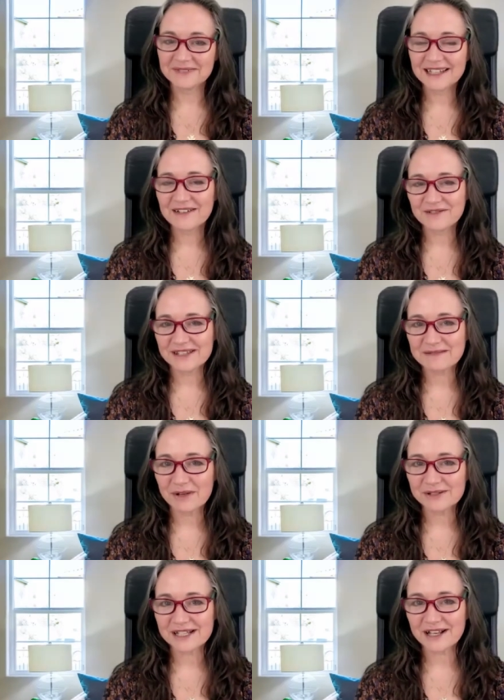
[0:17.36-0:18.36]
love all these
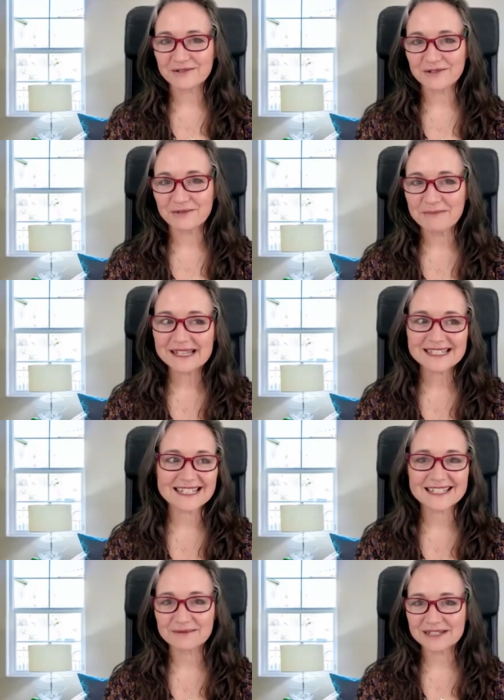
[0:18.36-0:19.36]
multicultural
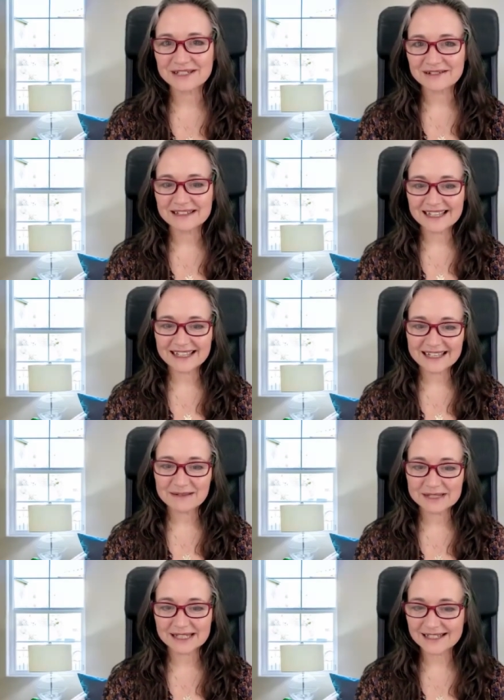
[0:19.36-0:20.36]
mixes that we do. It
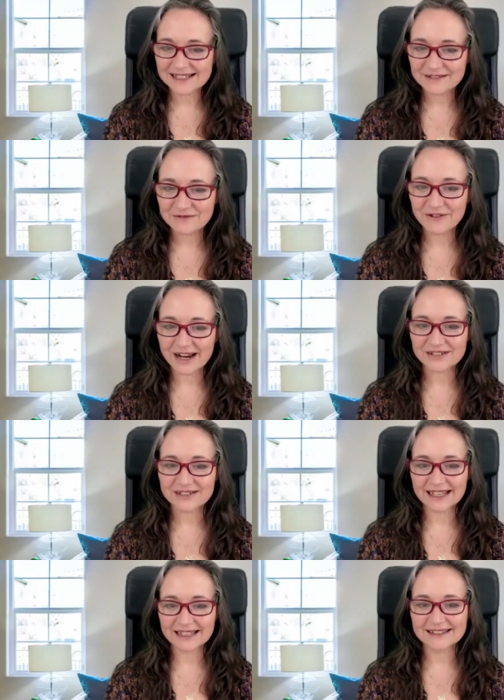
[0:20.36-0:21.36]
keeps things
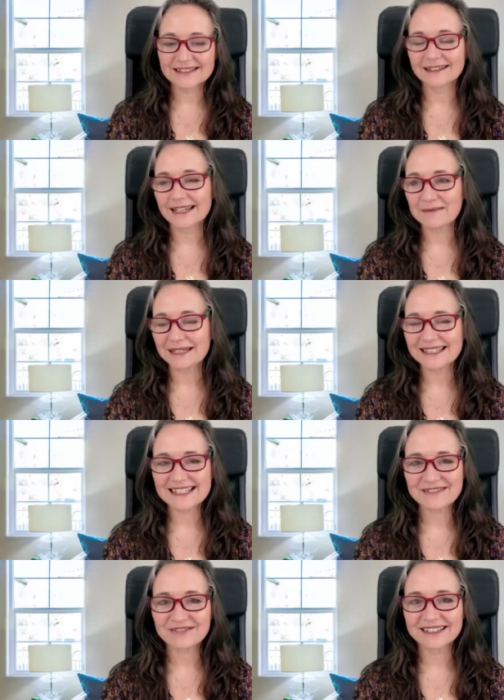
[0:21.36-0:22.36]
fresh and dynamic and
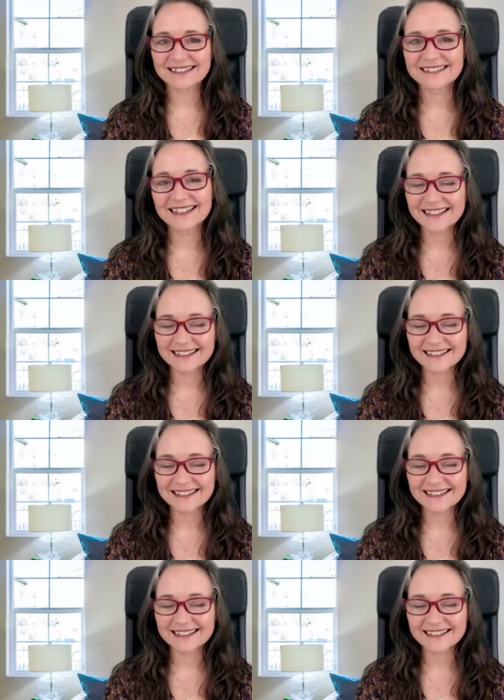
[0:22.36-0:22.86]
different. Yeah.